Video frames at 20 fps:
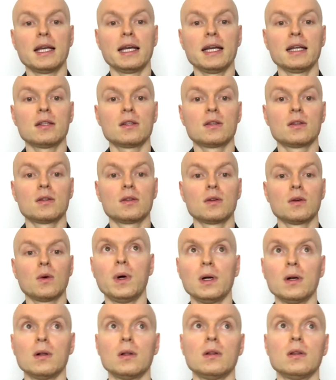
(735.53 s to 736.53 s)
that
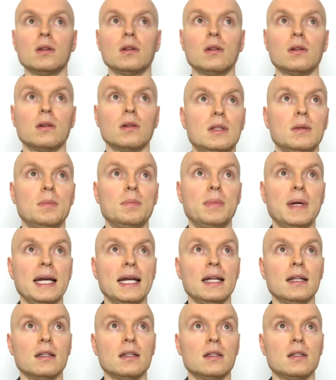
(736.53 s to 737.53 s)
will
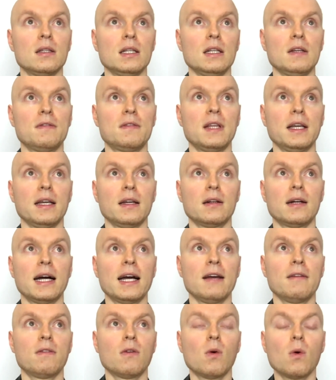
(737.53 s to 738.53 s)
depend. If they
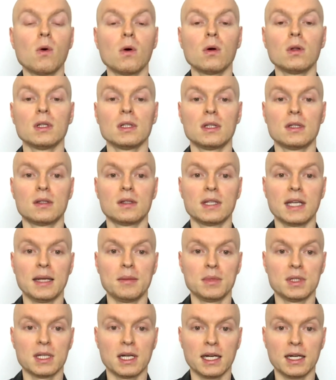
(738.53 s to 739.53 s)
arrive all at the
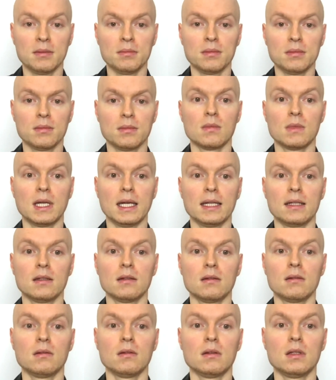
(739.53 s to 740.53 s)
same time,
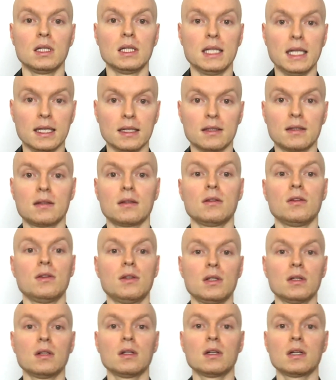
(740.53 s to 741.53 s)
then yes, New
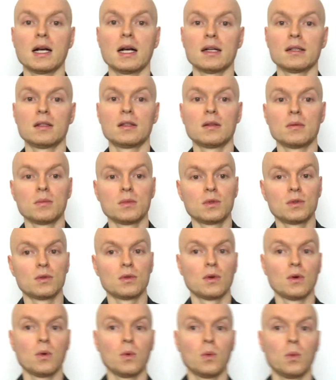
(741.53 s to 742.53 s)
Zealand Customs